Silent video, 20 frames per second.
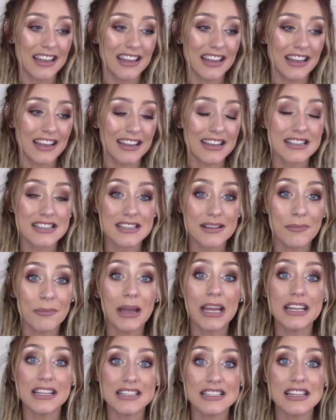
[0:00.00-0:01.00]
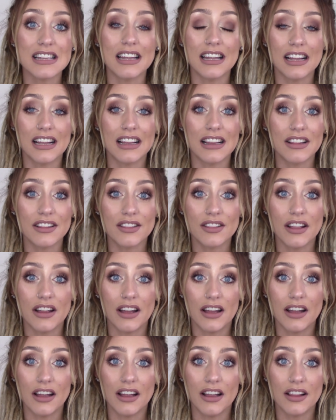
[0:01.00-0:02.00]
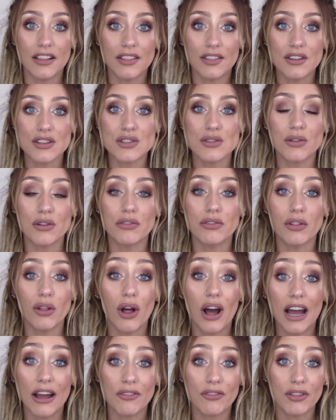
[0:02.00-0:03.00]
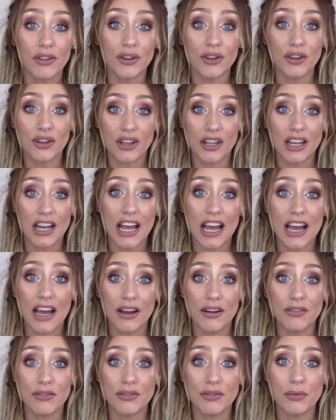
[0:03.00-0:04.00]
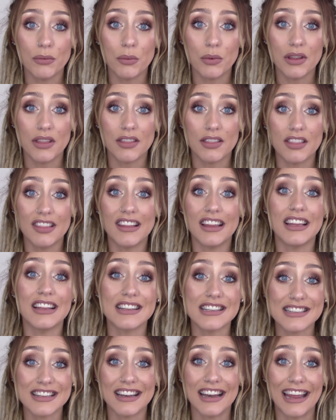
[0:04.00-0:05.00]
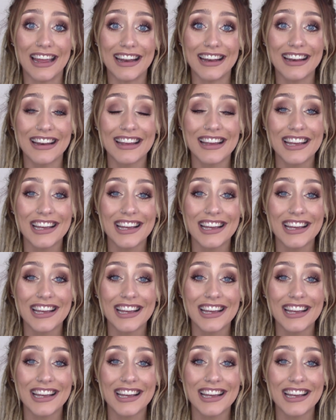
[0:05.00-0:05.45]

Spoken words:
it's amazing the sort of life that you can have with the internet.